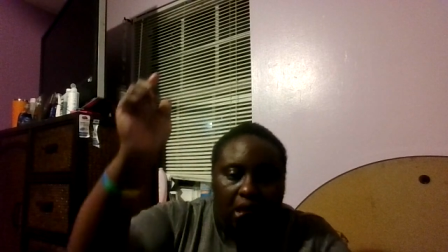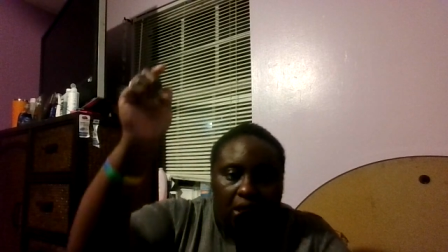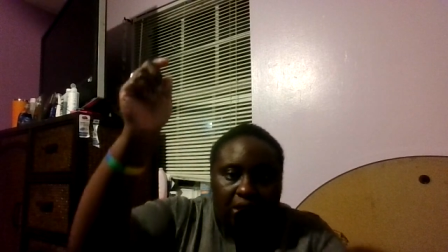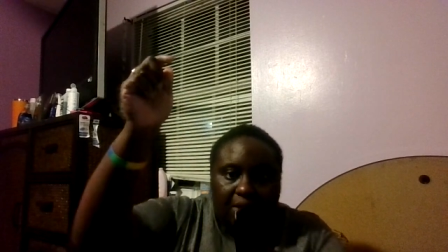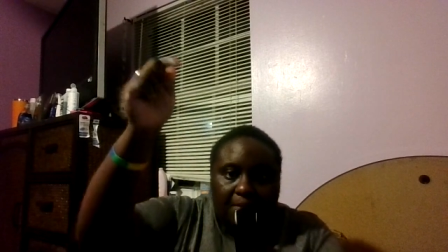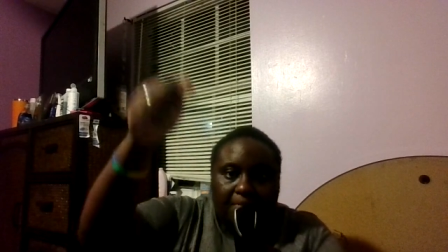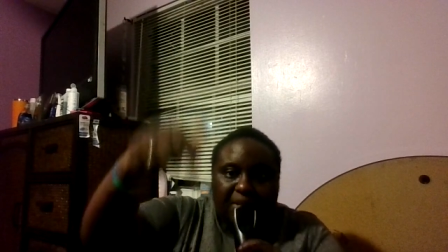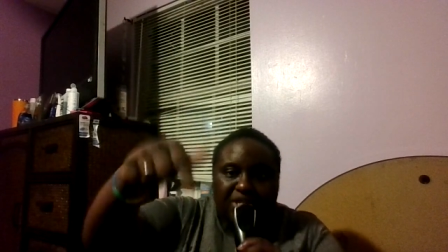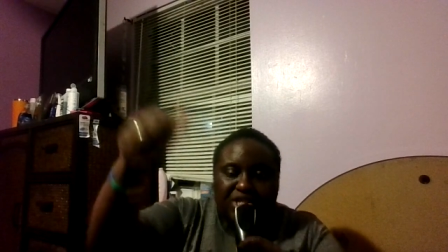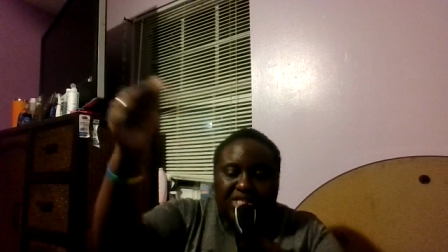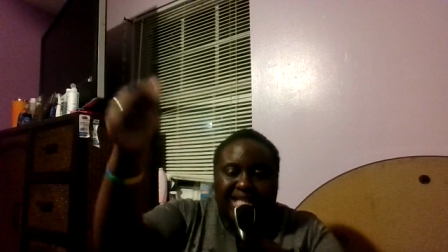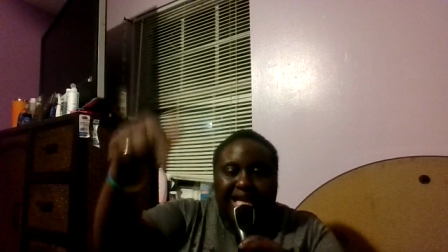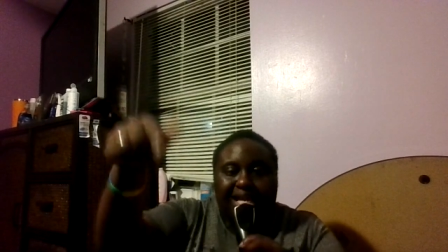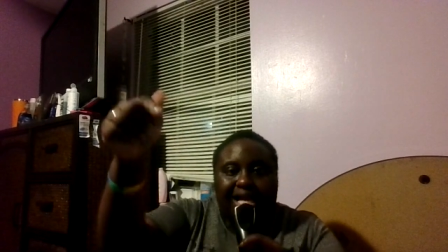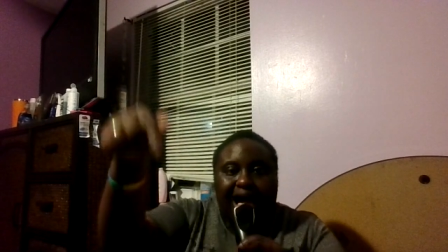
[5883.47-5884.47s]
The mission
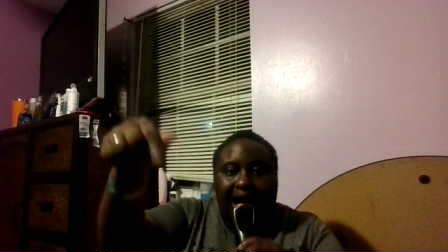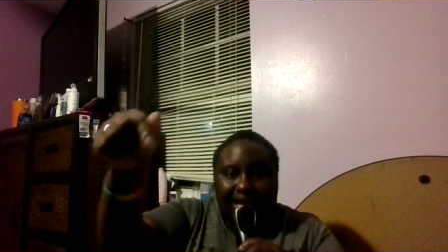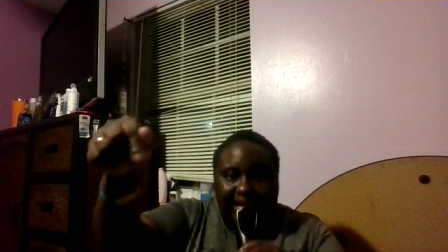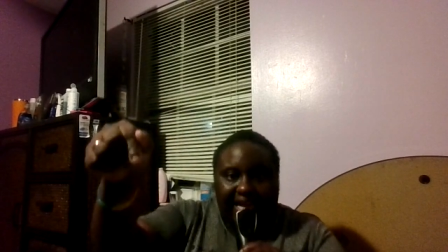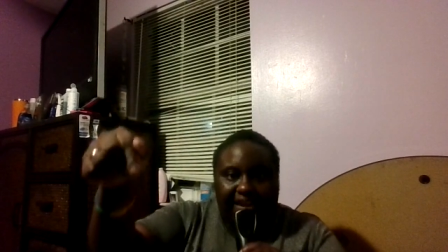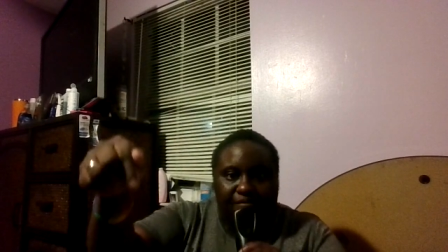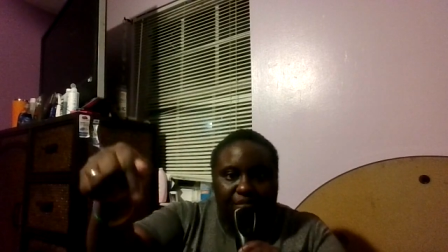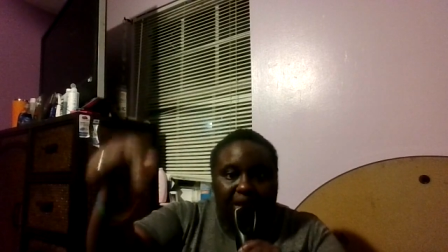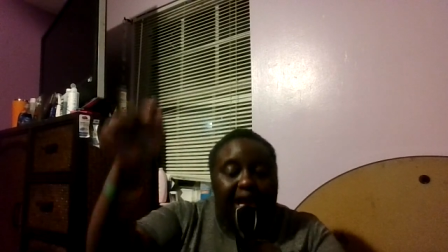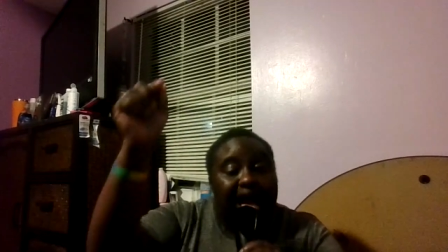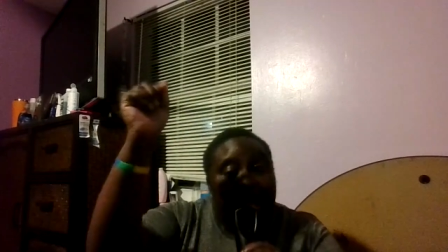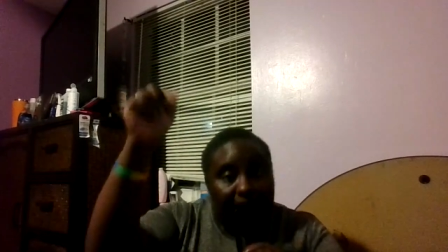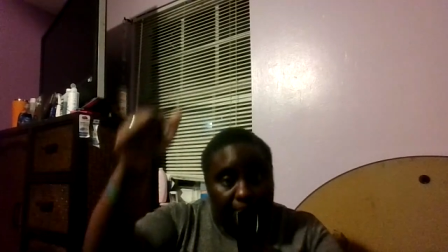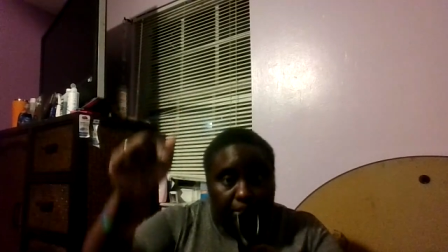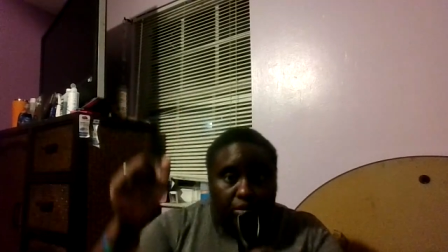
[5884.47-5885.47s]
that God gave me,
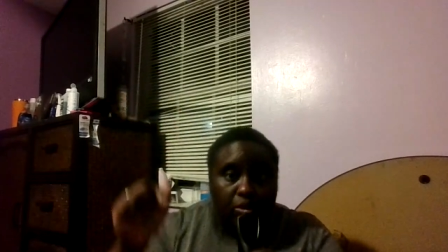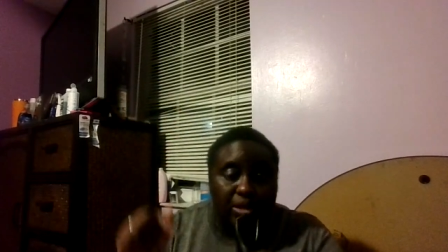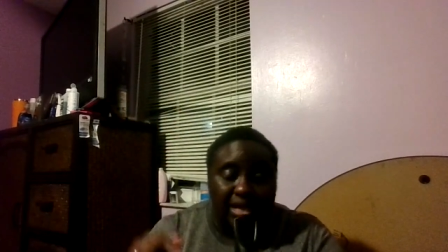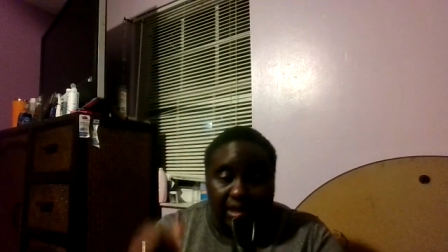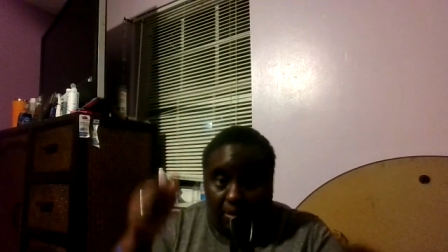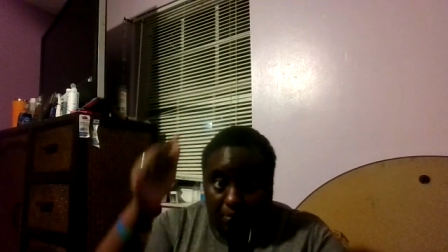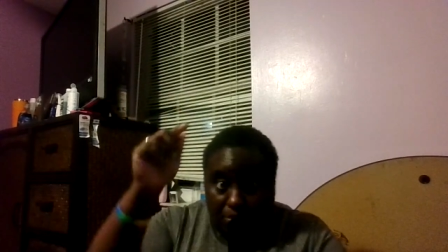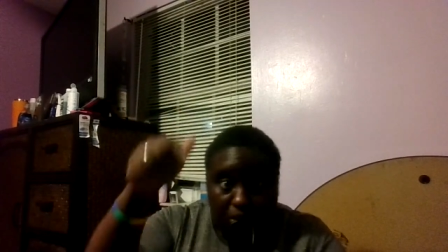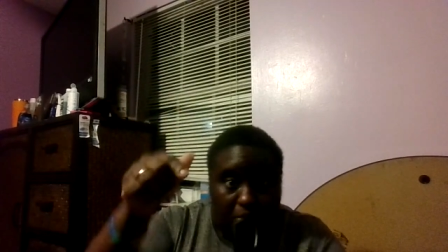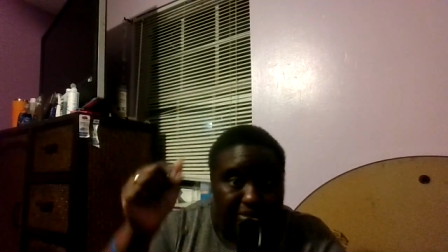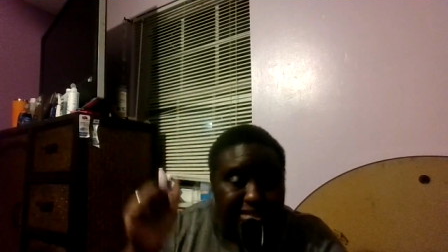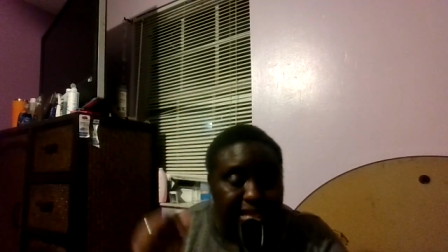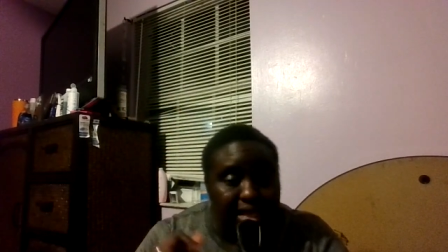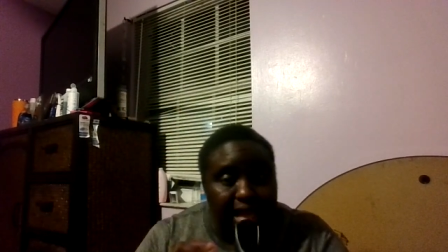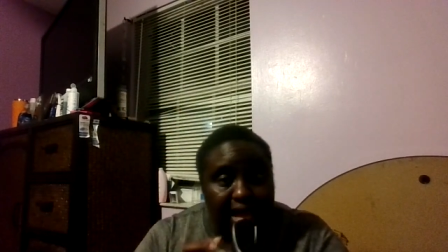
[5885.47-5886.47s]
I'm doing it. The purpose
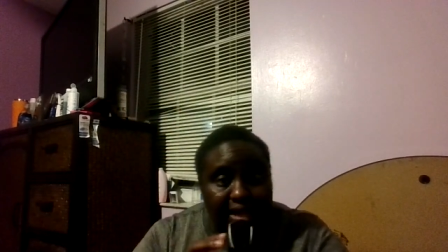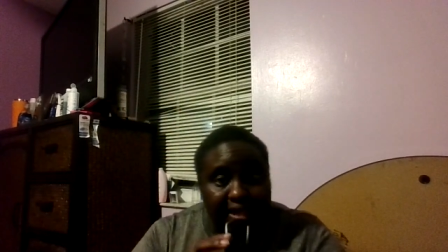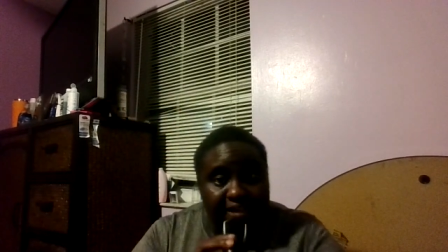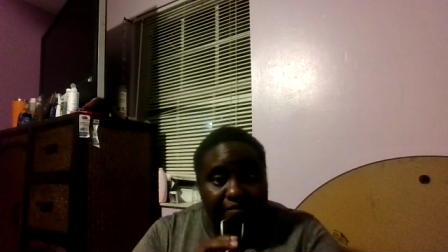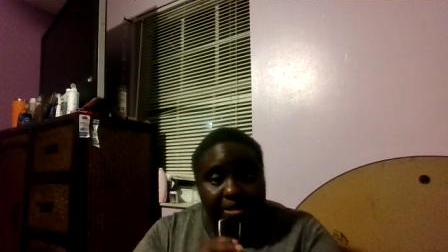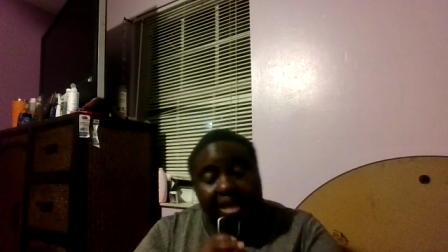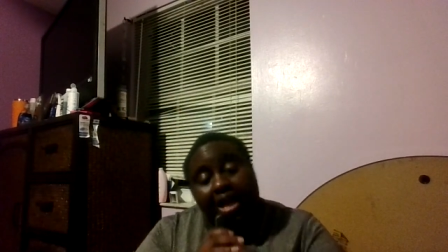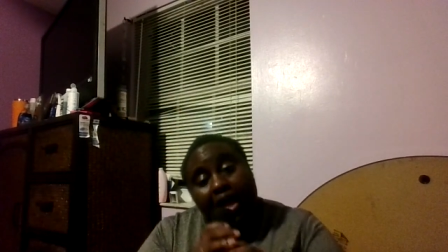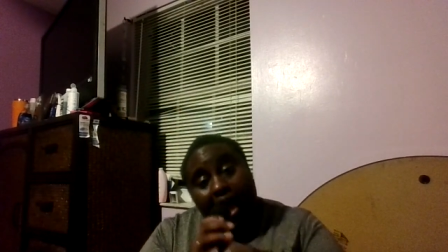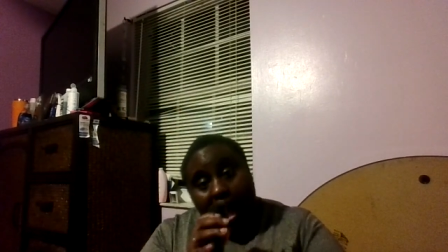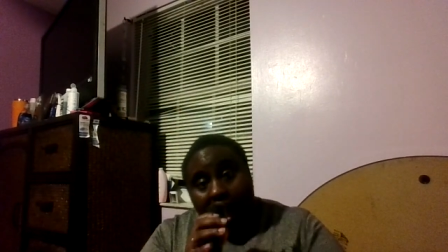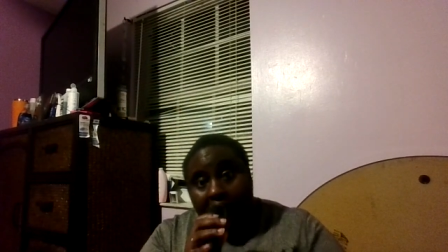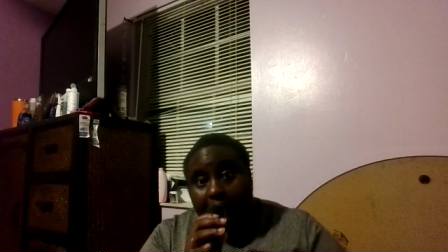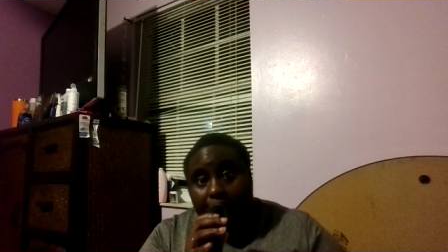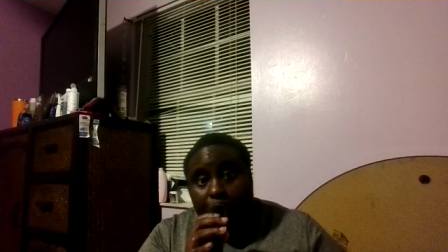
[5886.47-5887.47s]
that God gave me,
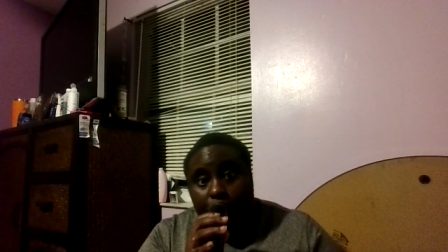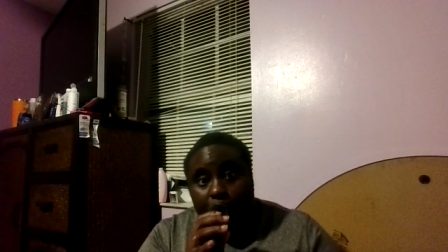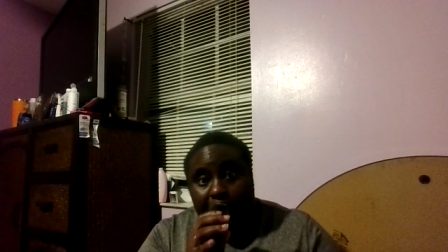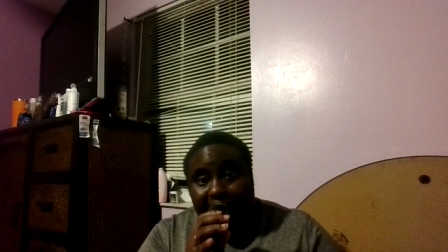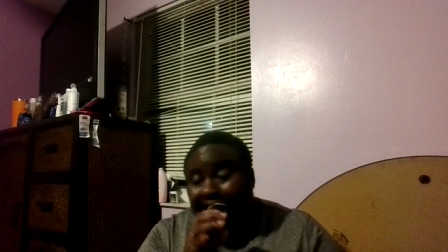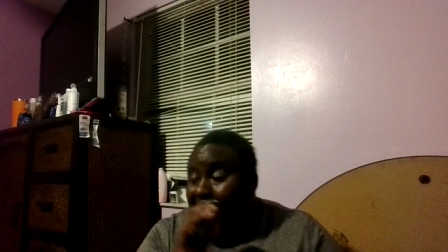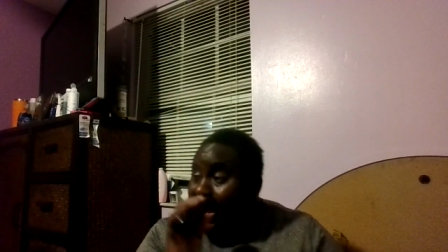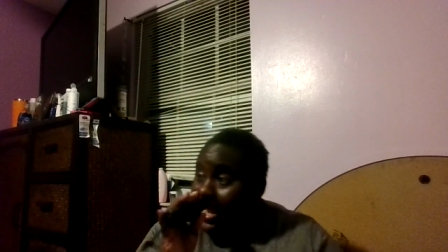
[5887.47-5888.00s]
I'm doing it.